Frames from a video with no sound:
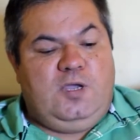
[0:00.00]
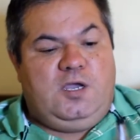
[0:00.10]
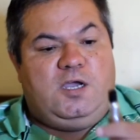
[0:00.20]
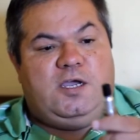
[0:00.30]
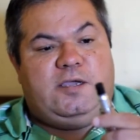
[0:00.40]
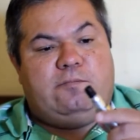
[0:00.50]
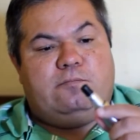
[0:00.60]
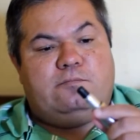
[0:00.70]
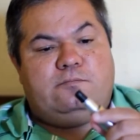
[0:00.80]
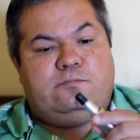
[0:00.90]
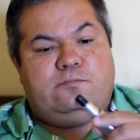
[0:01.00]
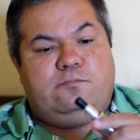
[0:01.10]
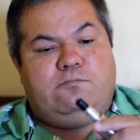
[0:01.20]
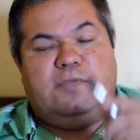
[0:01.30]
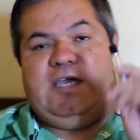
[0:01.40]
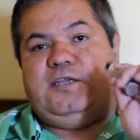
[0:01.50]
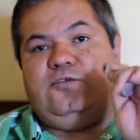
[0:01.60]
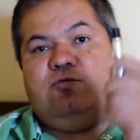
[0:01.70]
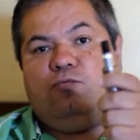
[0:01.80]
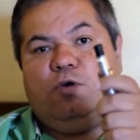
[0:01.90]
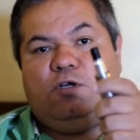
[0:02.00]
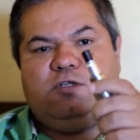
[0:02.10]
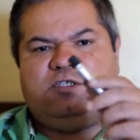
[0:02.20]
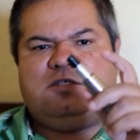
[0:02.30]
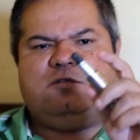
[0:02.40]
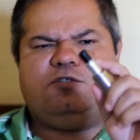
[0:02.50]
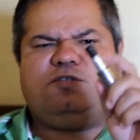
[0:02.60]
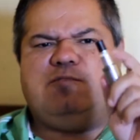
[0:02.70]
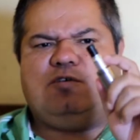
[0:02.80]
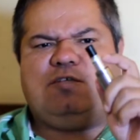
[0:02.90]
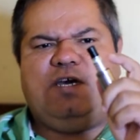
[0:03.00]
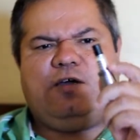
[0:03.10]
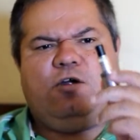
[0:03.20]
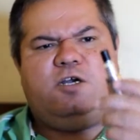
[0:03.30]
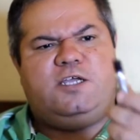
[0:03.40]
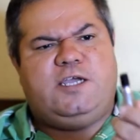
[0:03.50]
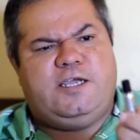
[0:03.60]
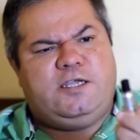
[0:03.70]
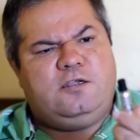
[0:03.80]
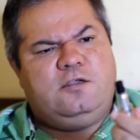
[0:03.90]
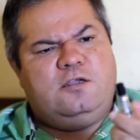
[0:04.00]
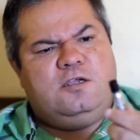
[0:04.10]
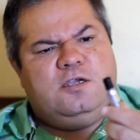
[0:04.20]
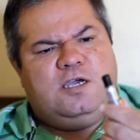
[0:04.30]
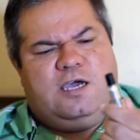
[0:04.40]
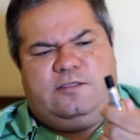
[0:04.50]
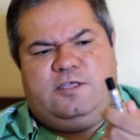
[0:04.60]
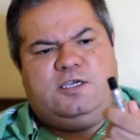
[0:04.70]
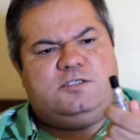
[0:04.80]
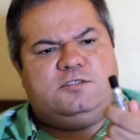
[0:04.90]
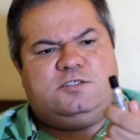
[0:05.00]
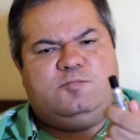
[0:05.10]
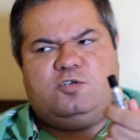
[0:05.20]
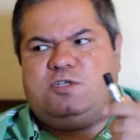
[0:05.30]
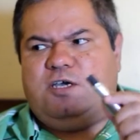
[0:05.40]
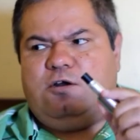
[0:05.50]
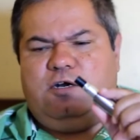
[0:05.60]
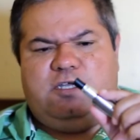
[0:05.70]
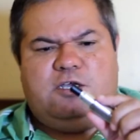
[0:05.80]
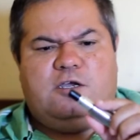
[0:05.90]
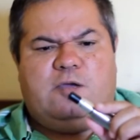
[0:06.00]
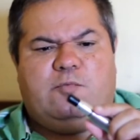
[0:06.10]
I may do one on this little Smoke Tech RDA. I think it's a Smoke Tech RDA. I